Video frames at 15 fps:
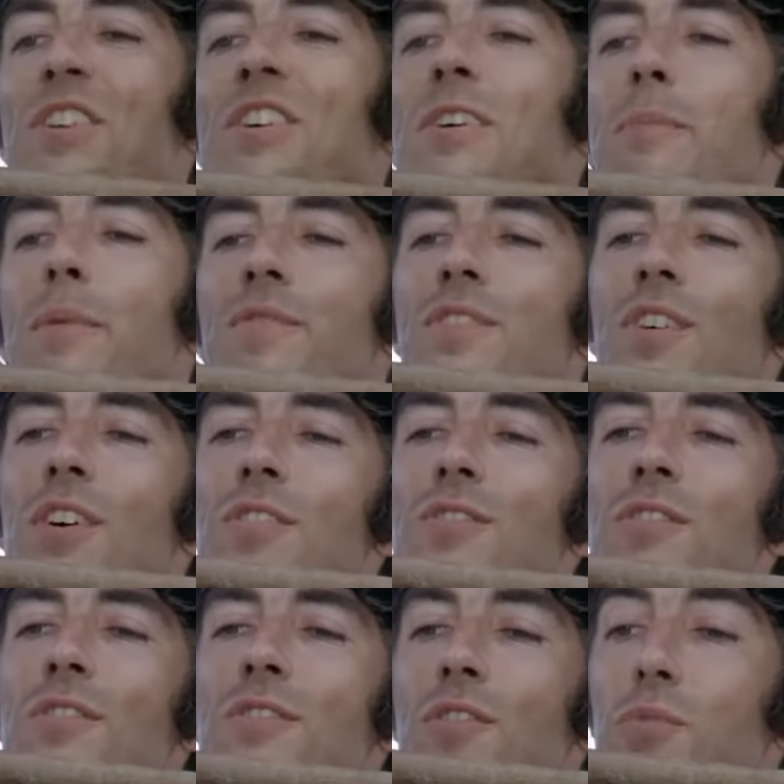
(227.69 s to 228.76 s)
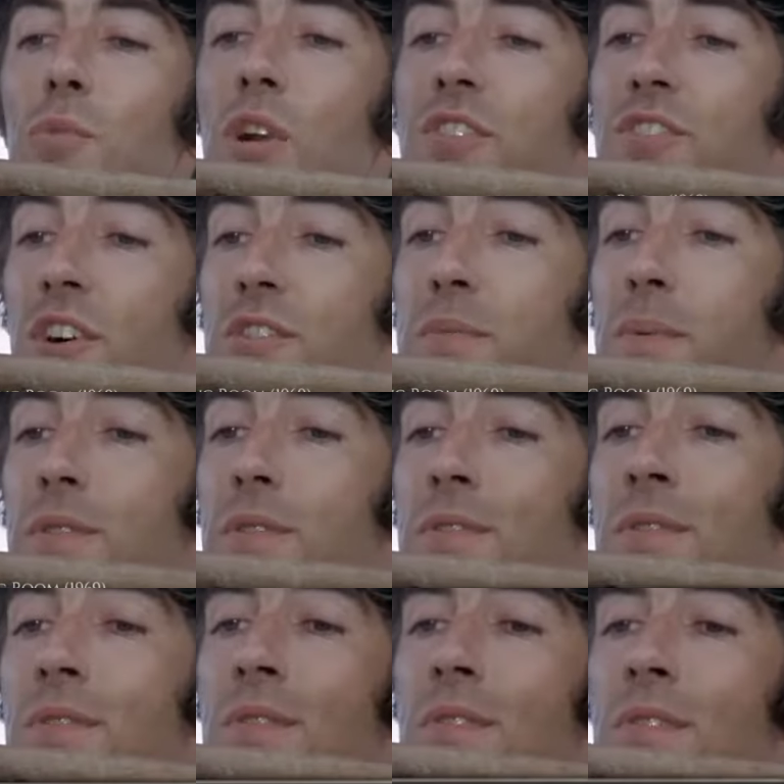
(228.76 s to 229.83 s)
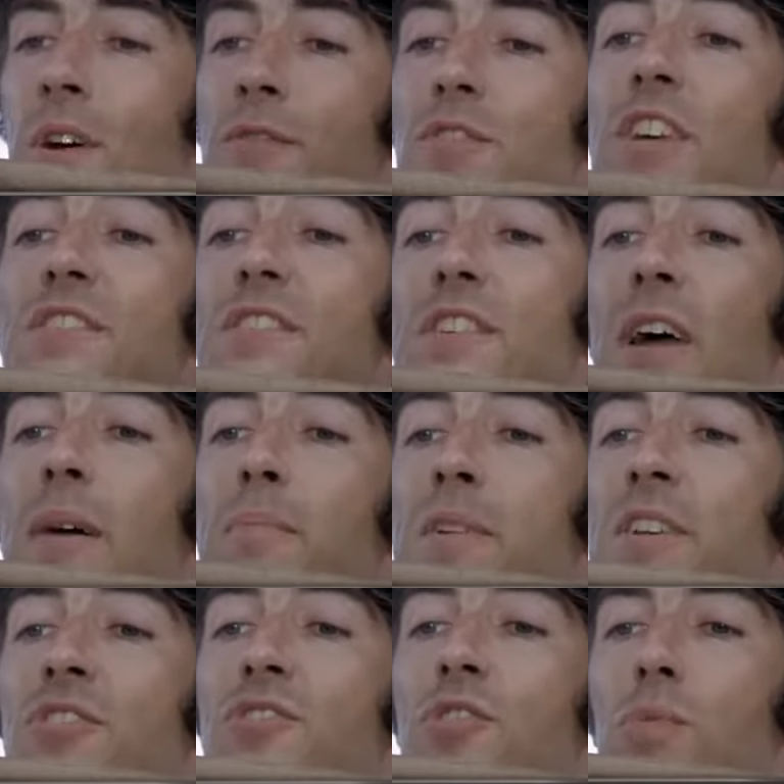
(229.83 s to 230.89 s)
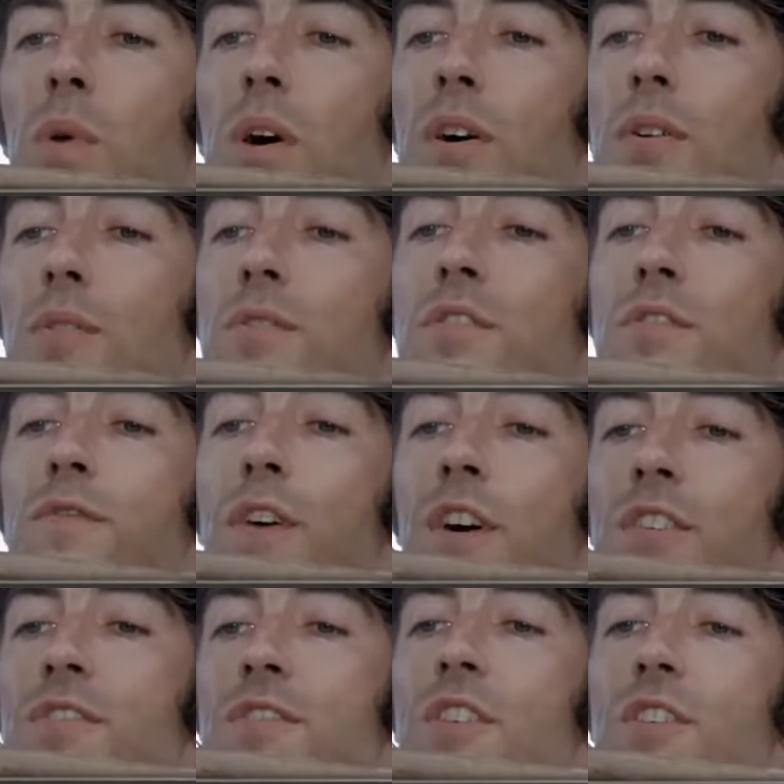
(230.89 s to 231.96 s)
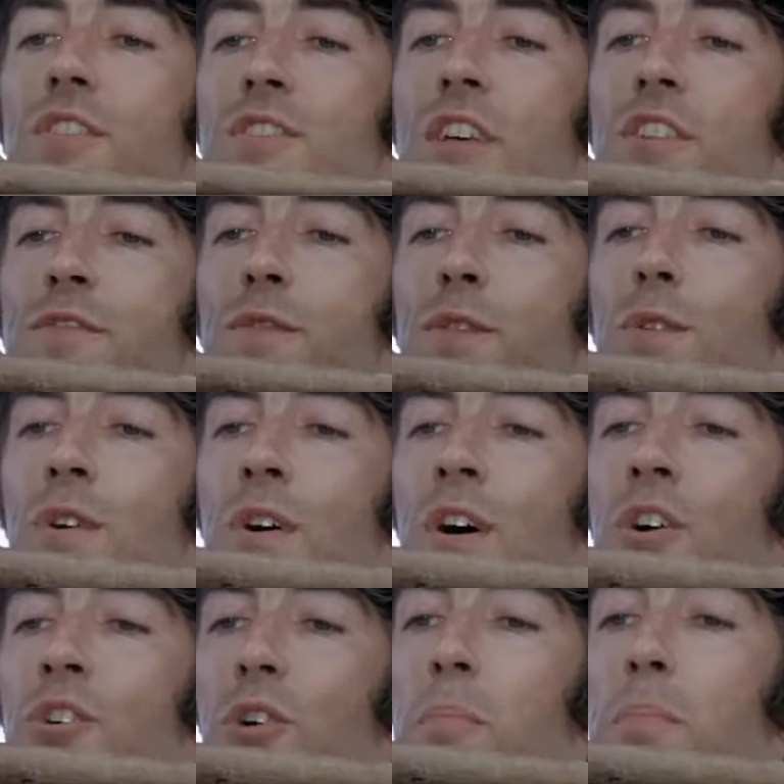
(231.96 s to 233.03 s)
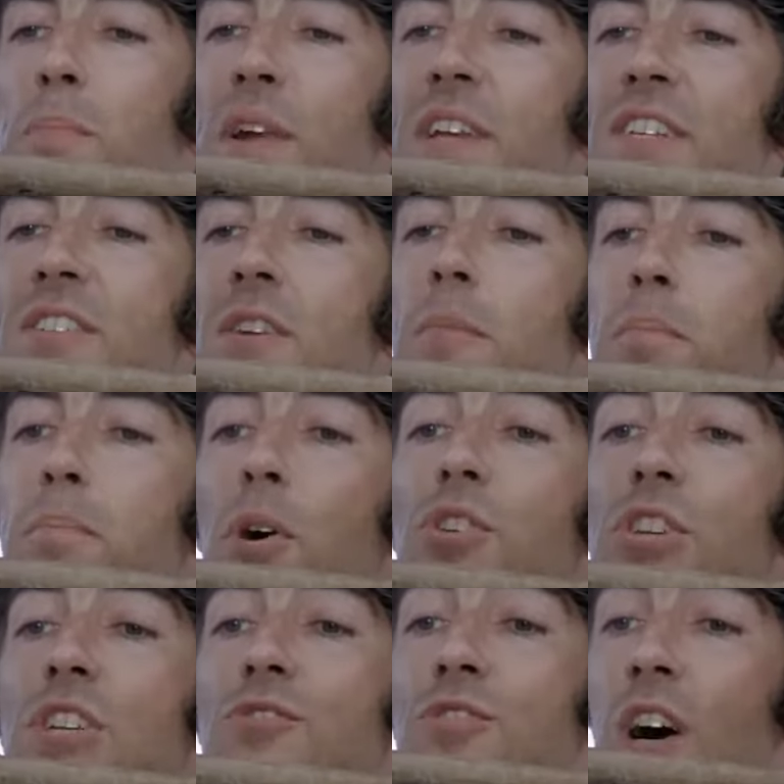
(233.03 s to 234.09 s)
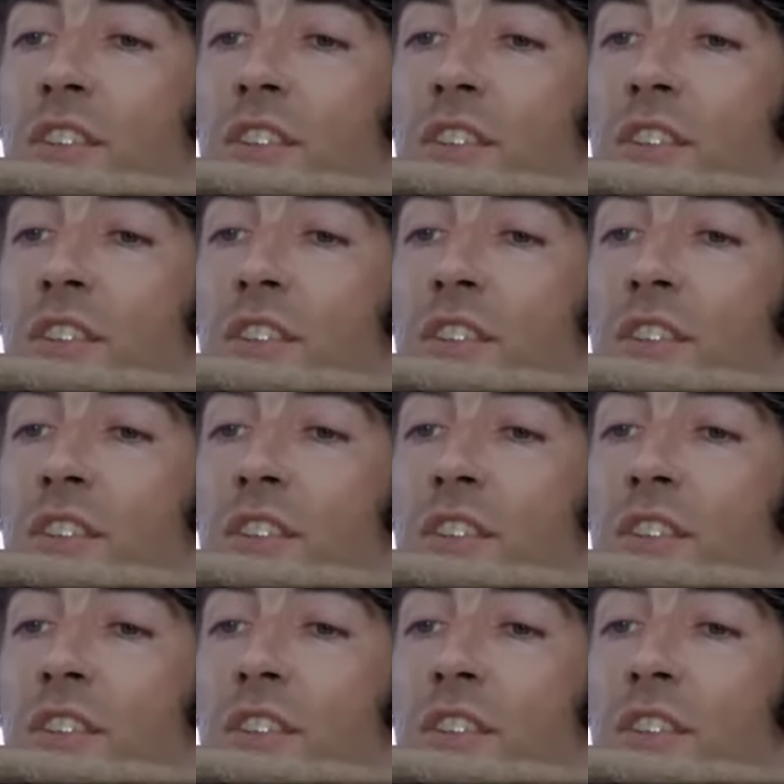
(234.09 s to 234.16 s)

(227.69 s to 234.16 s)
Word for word: A team of surgeons at the Woolwich Hospital have just accomplished the world's first successful complete body